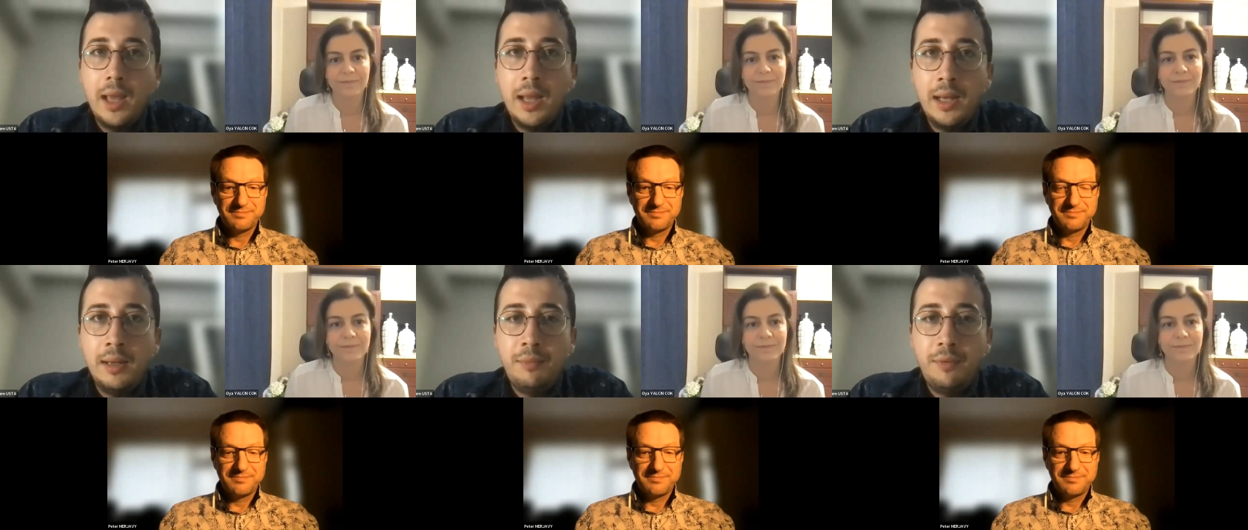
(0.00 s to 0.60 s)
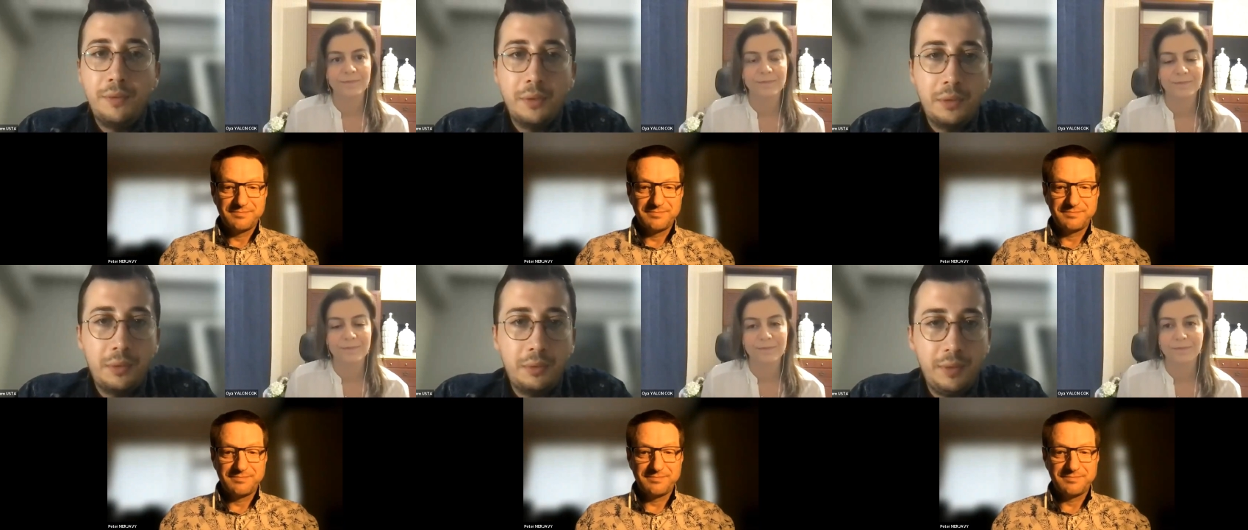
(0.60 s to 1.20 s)
Speaker 1: And
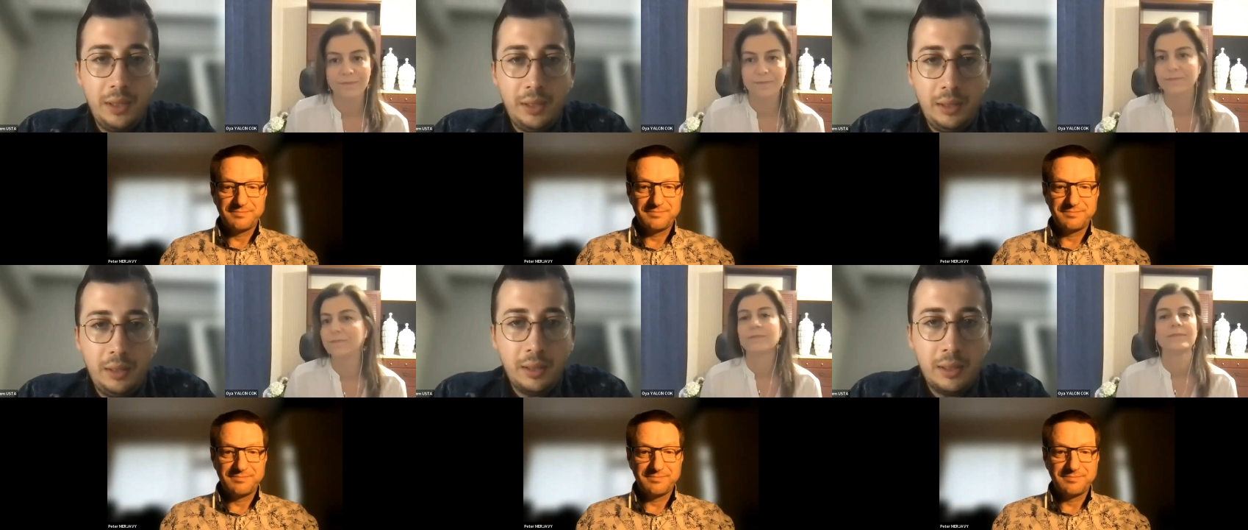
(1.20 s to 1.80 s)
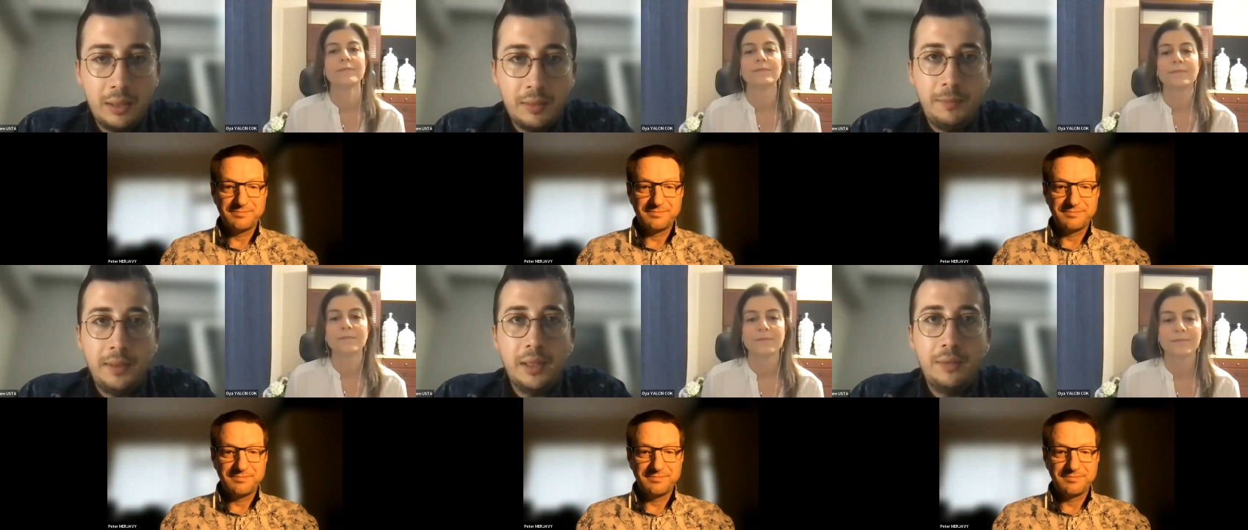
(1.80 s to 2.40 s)
before we
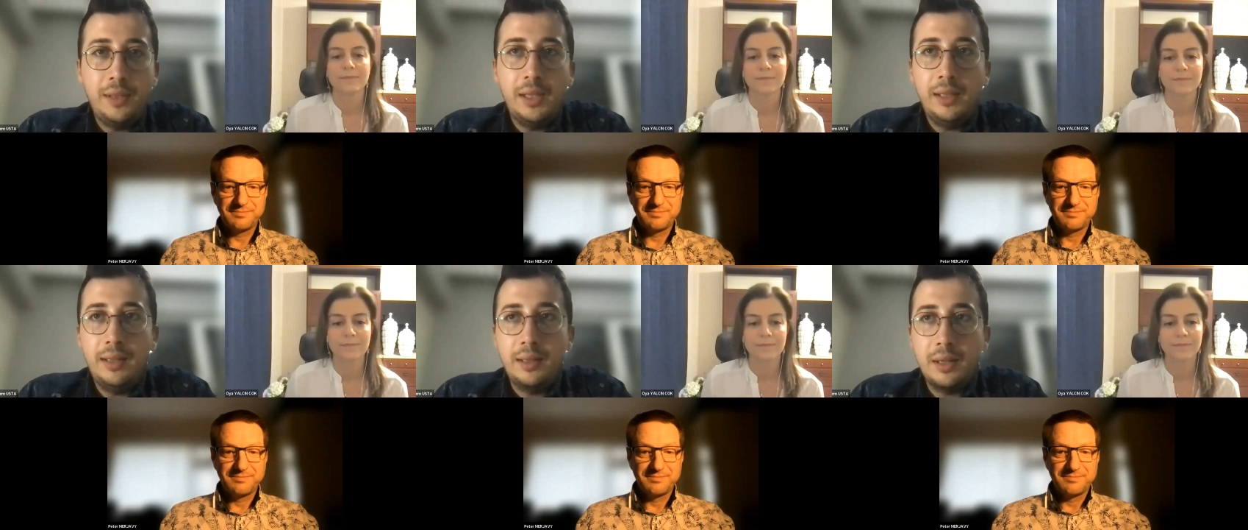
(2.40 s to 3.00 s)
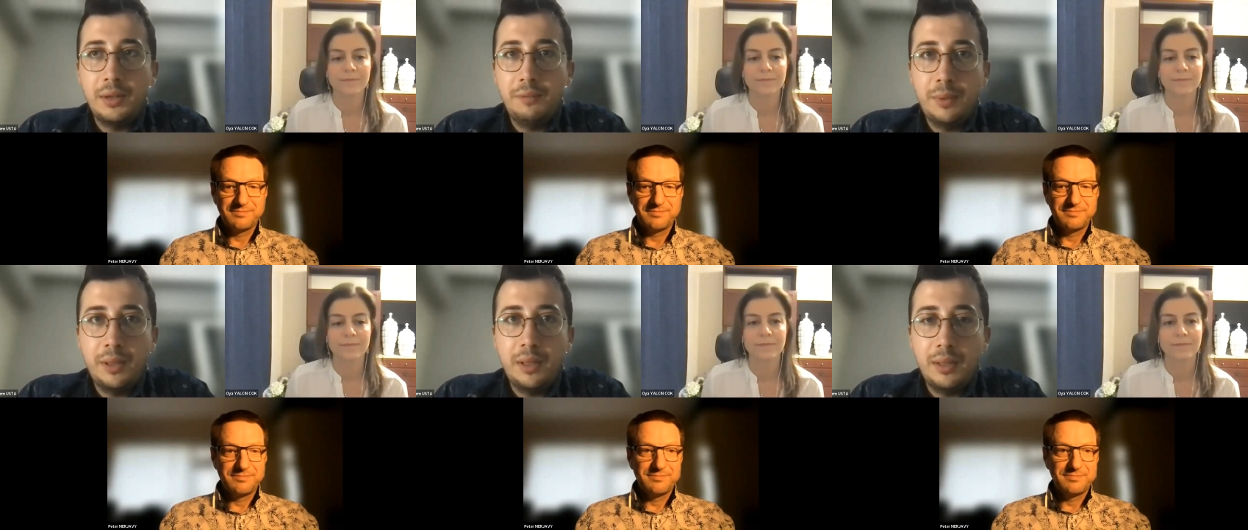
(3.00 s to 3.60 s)
um, start with the
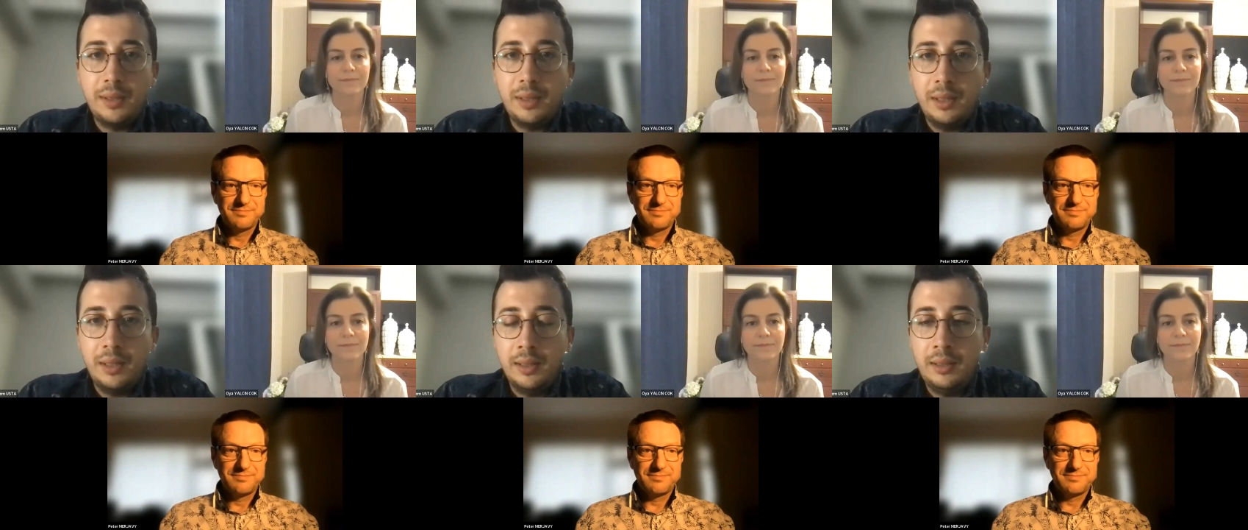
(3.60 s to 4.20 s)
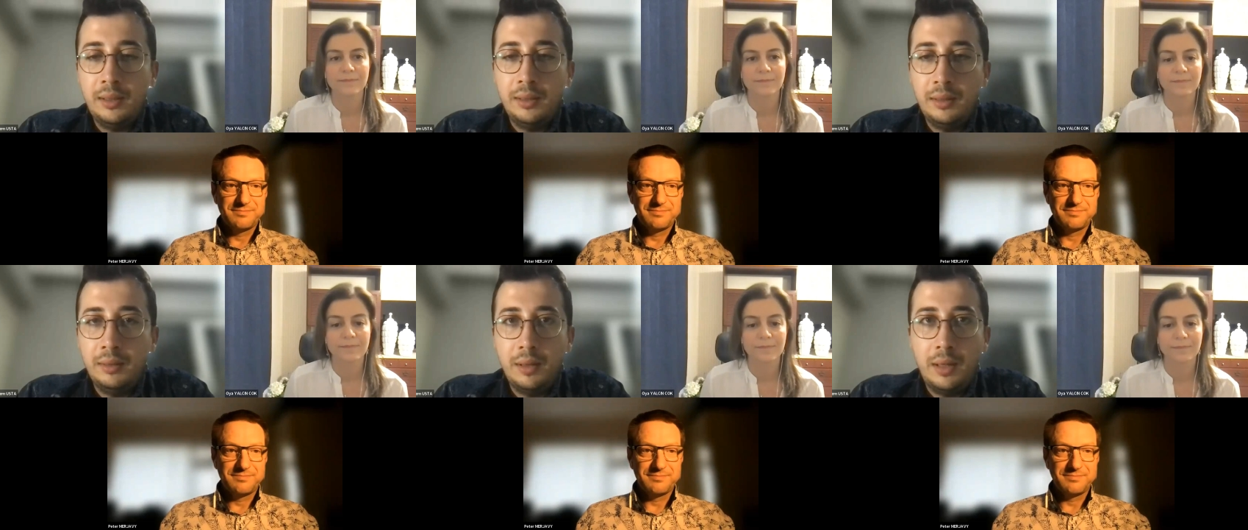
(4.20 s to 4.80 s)
discussion part,
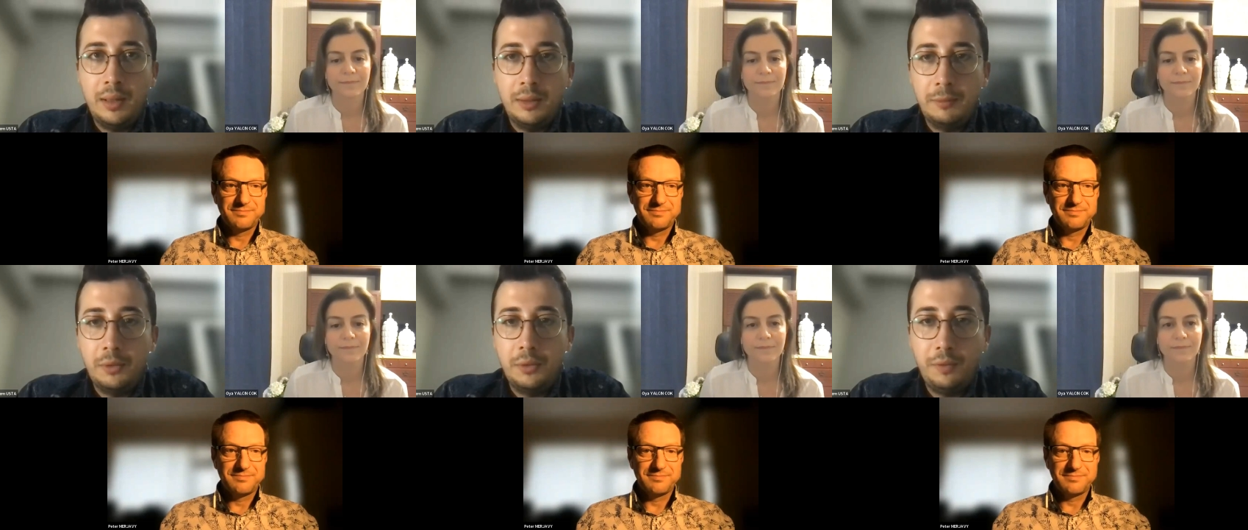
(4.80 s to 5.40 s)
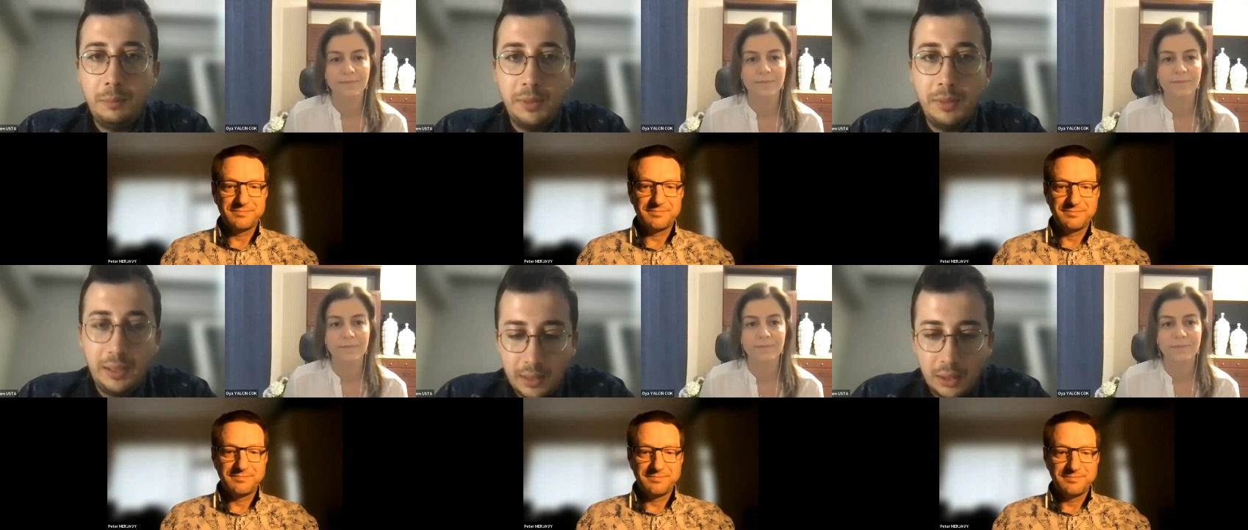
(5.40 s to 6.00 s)
and uh, could we
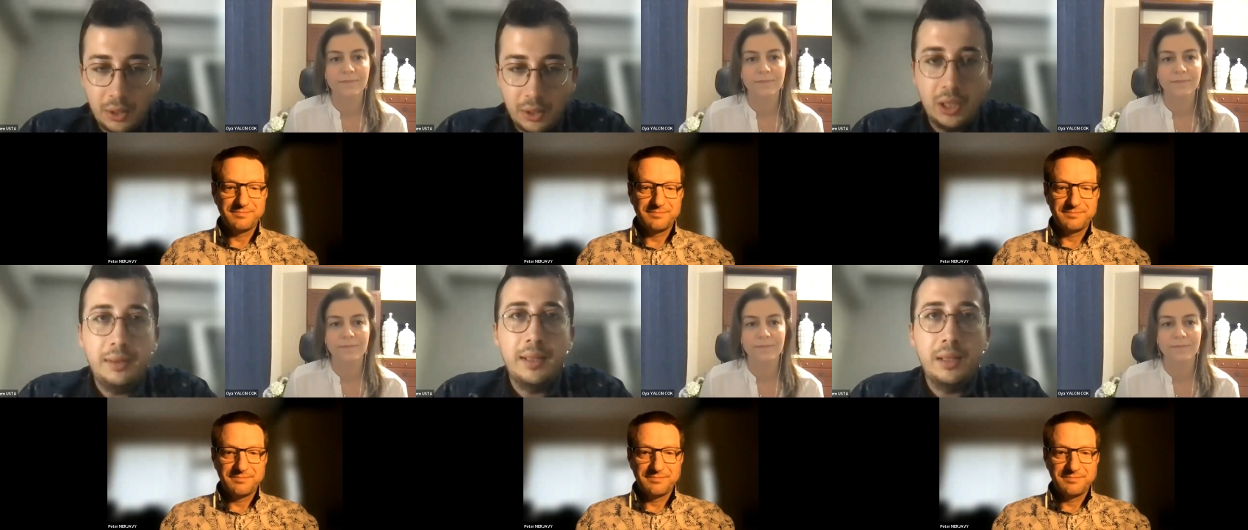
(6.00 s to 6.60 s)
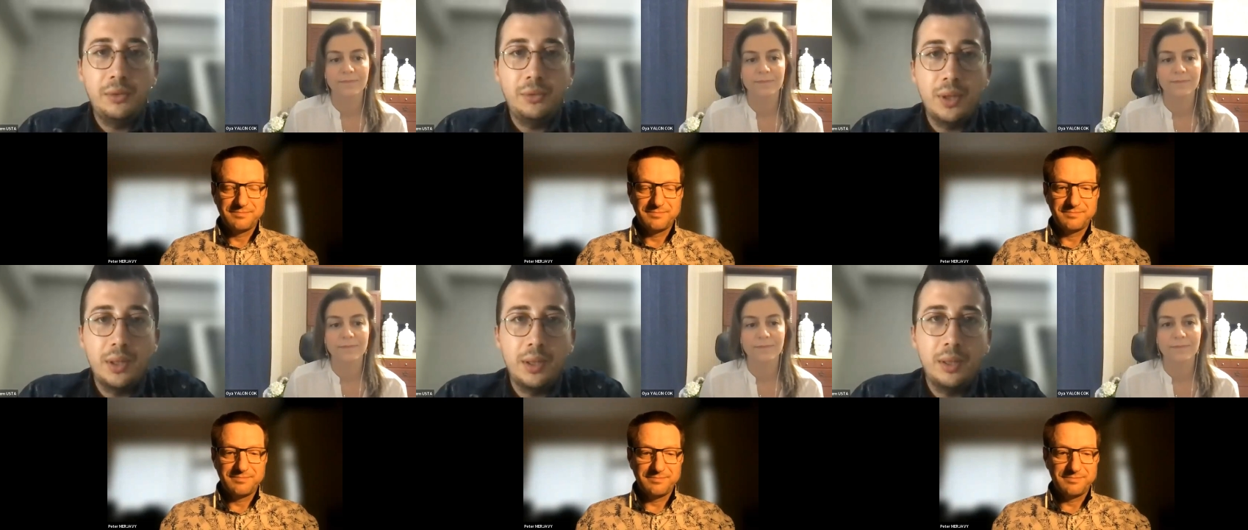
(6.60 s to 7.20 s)
please share the
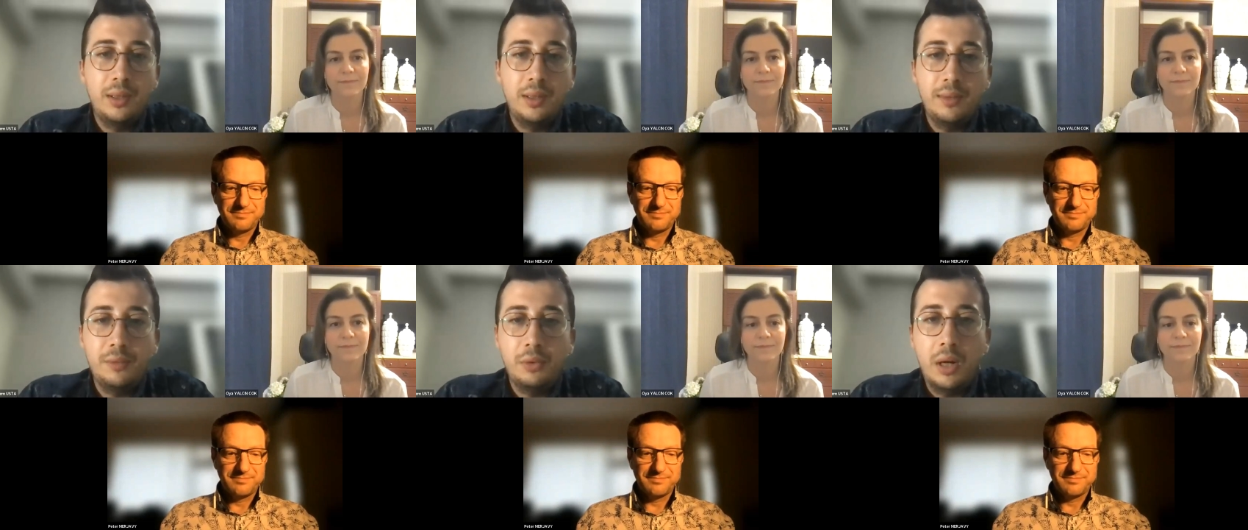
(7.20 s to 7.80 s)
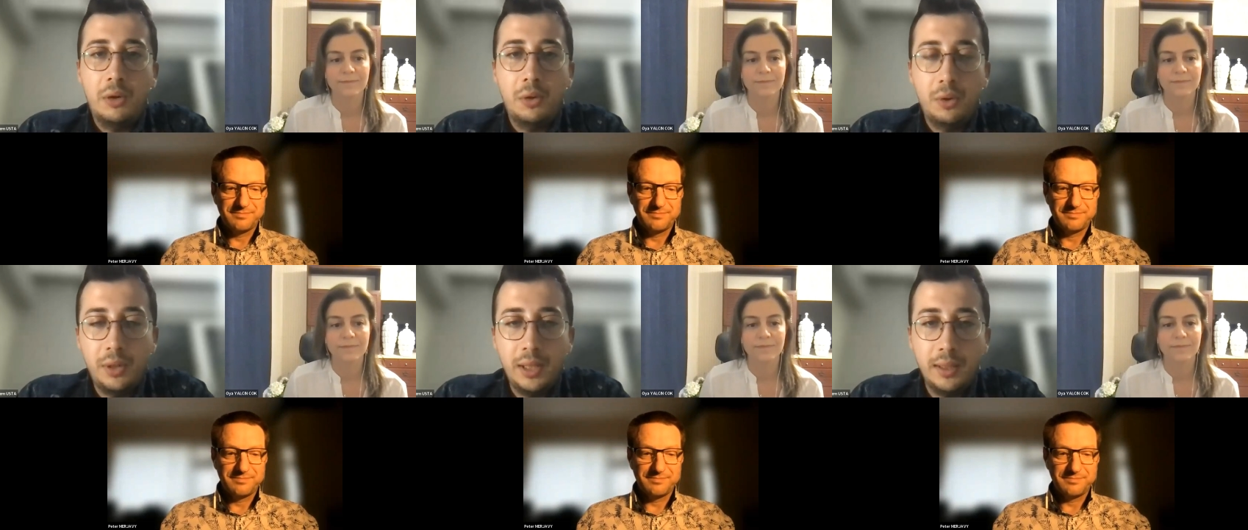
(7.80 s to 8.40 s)
second questions for our
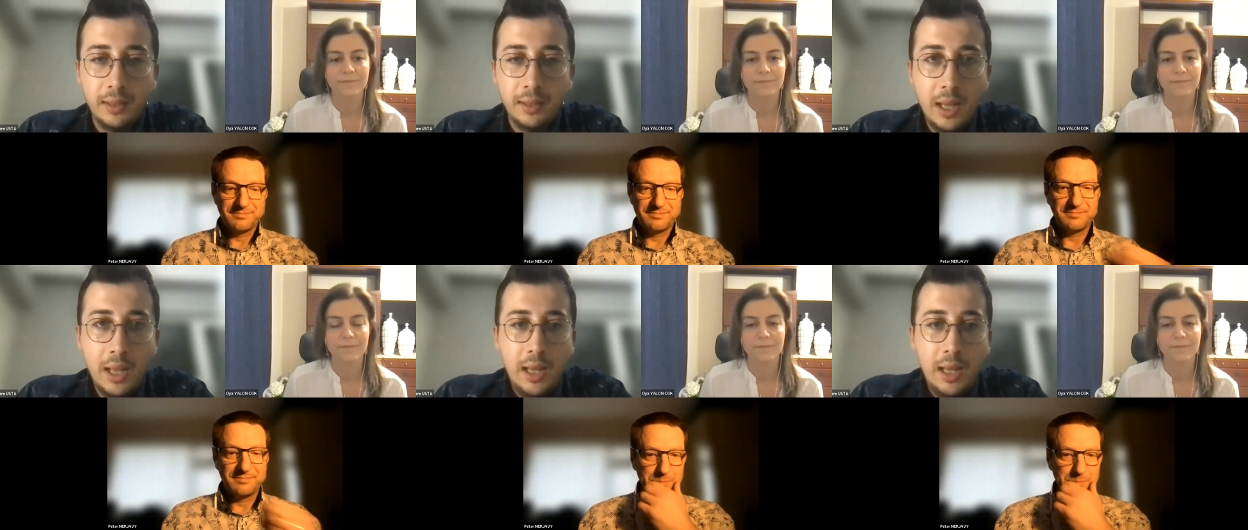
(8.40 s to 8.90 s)
audience?